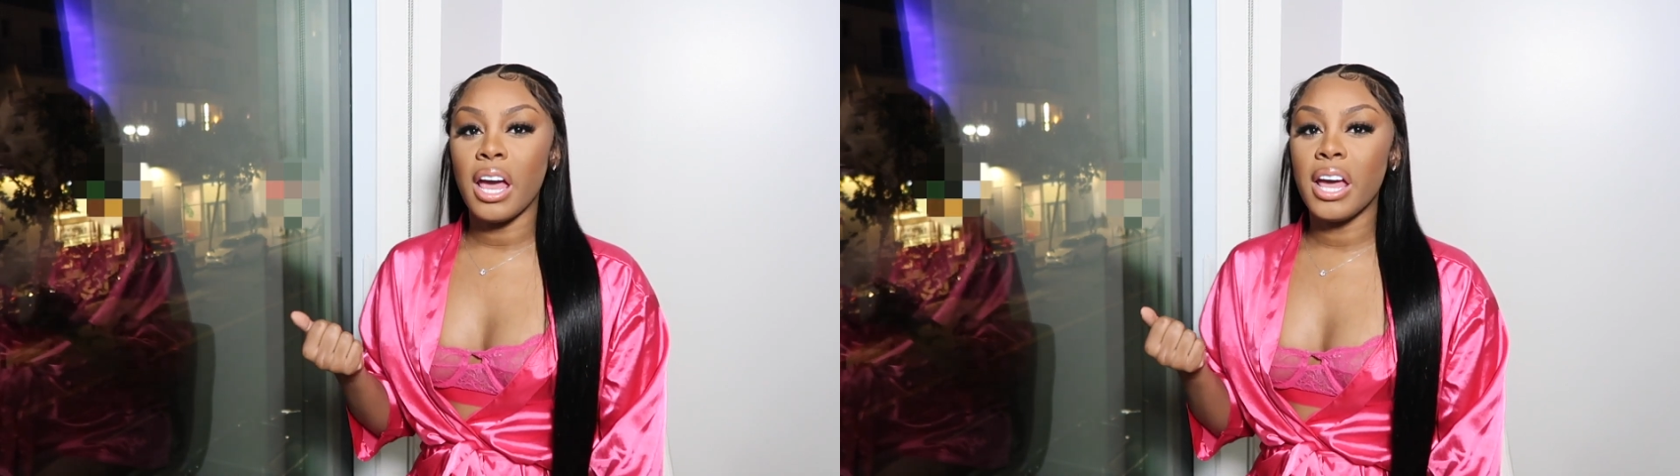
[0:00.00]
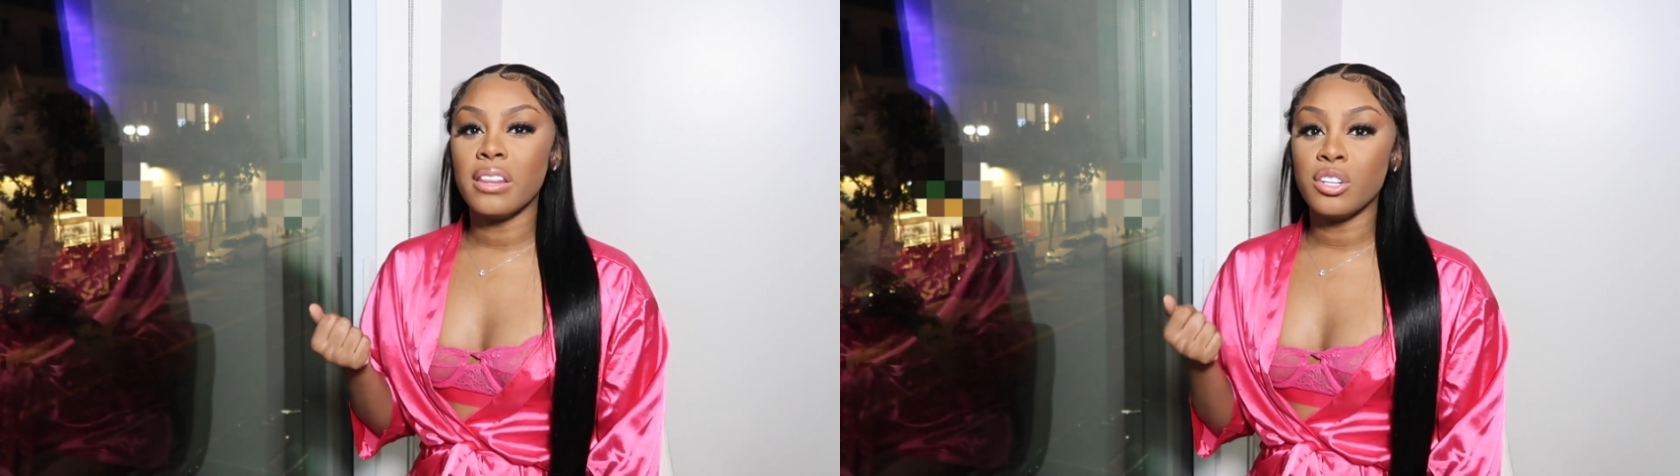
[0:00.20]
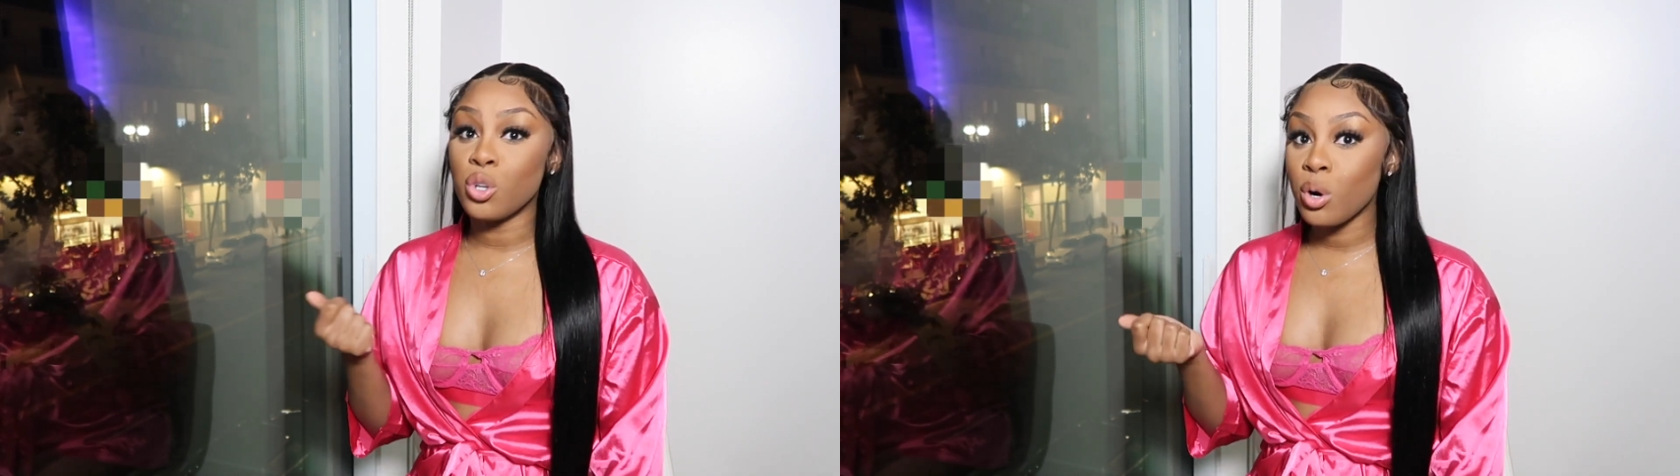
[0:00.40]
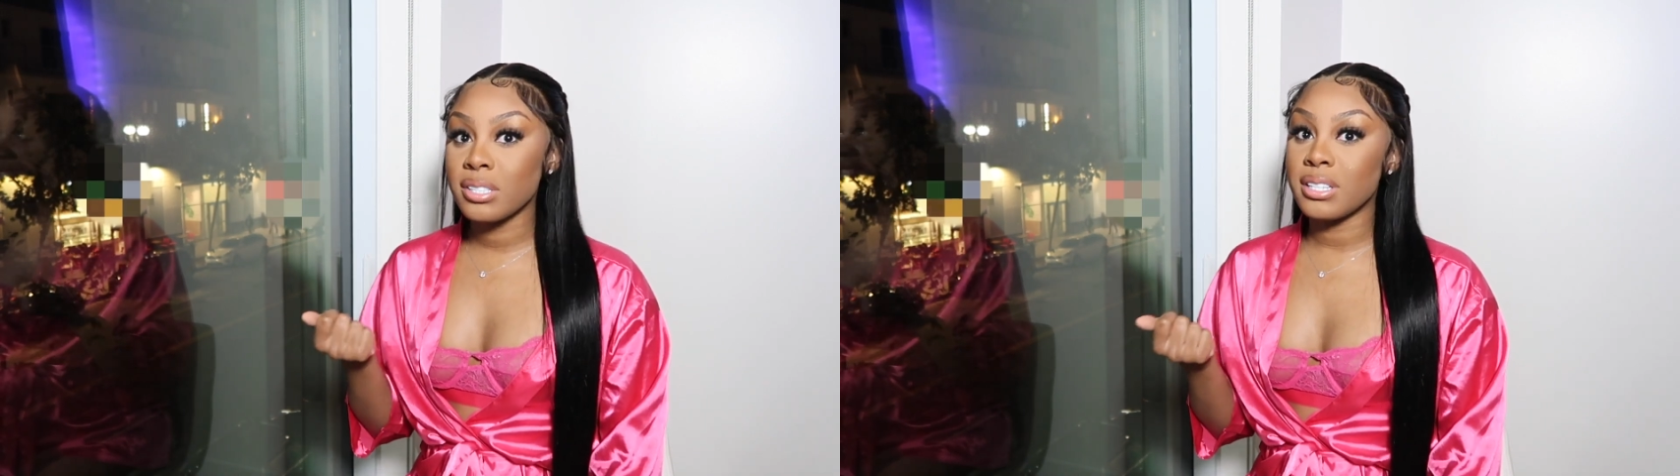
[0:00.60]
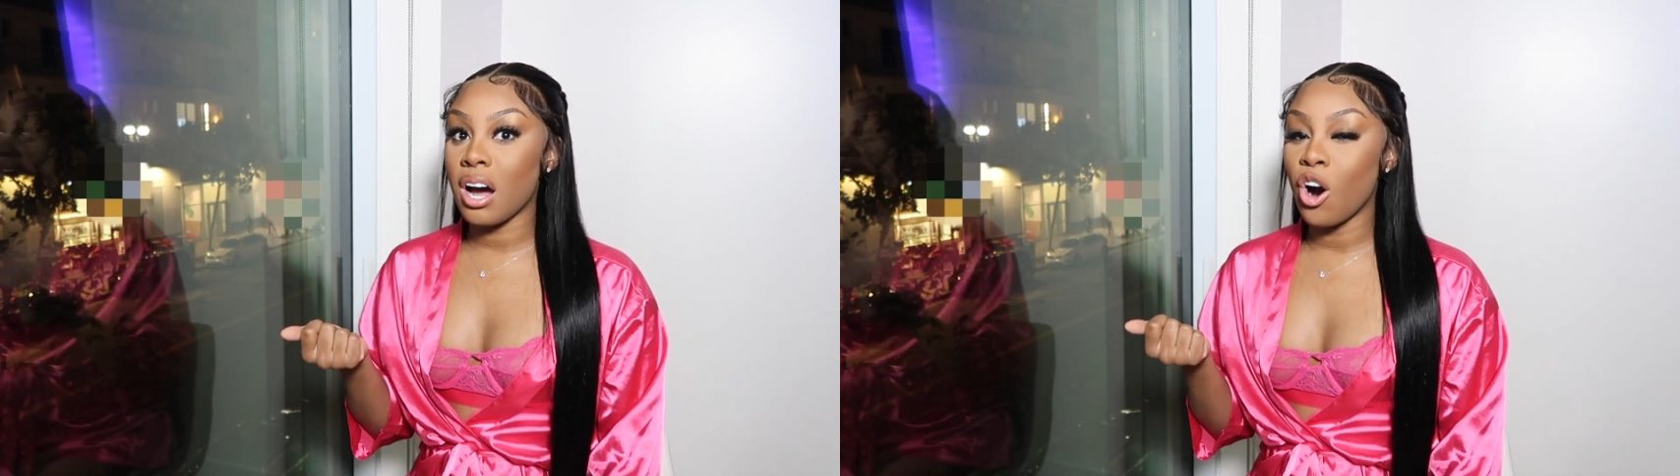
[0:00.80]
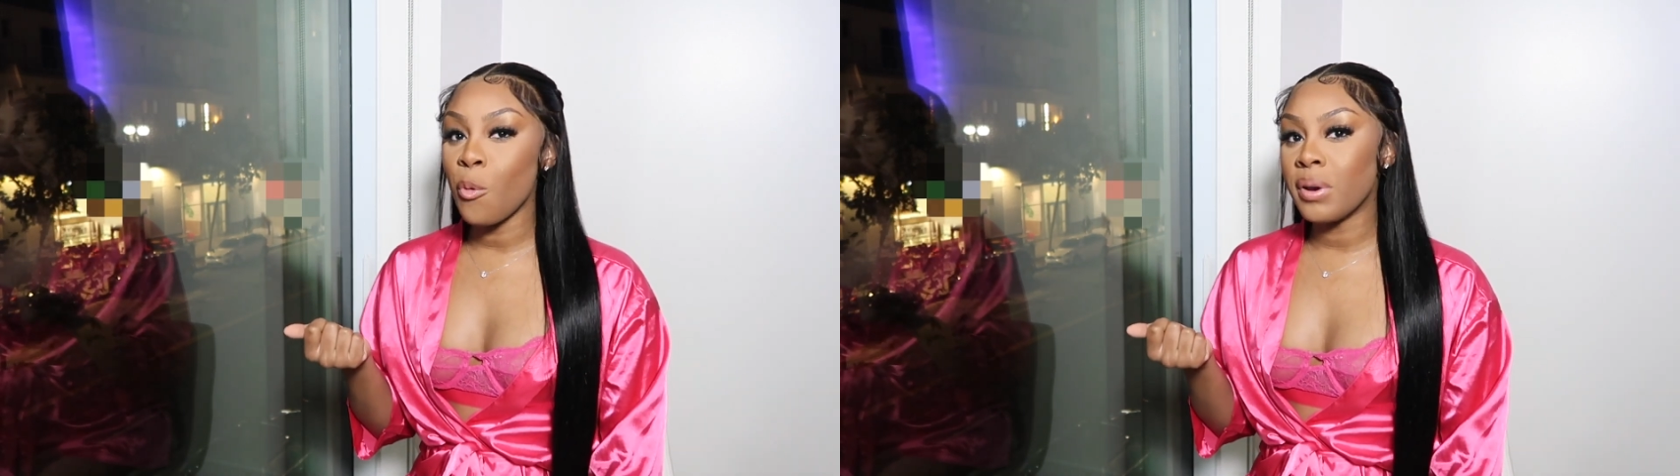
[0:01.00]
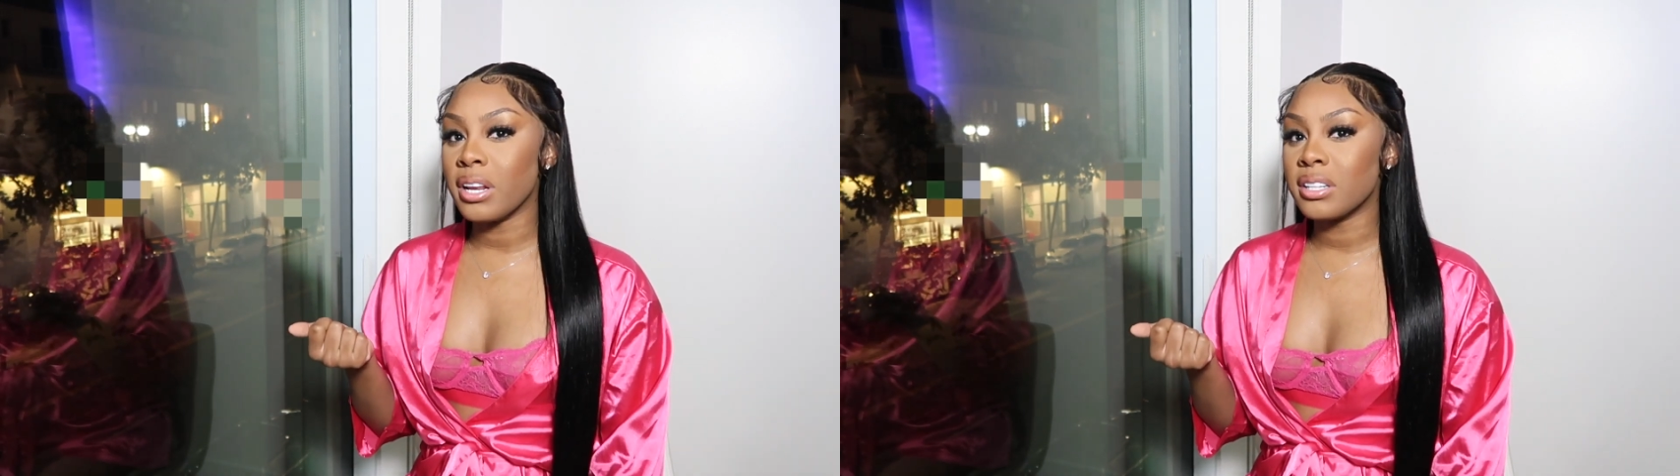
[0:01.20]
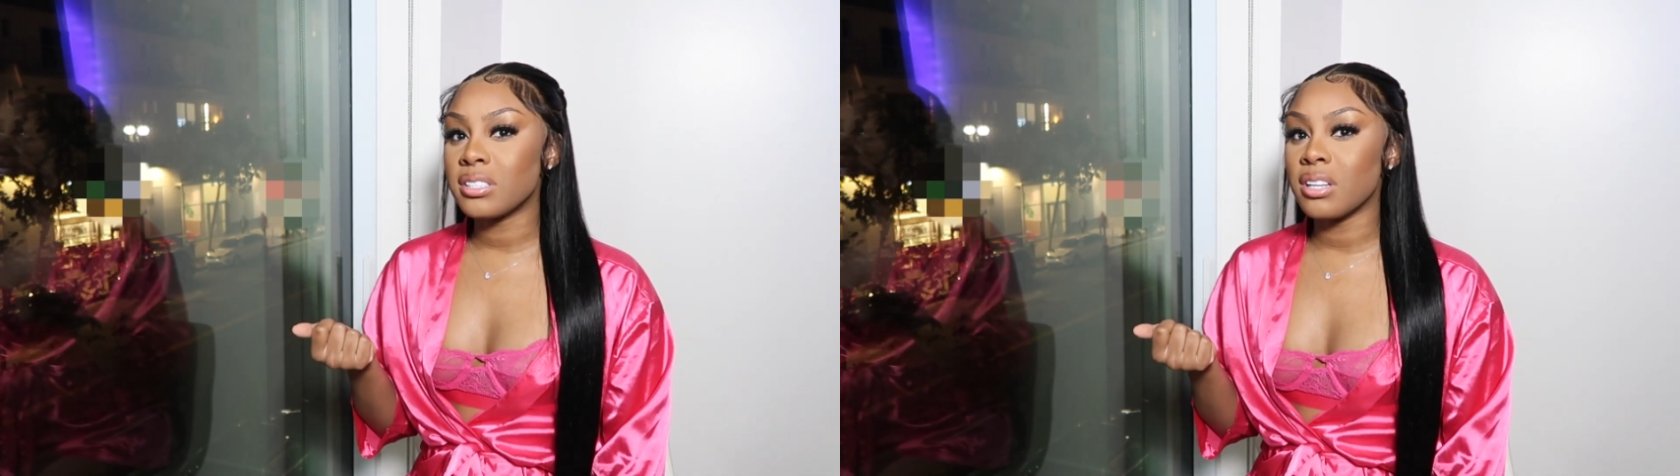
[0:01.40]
and the door is not opening.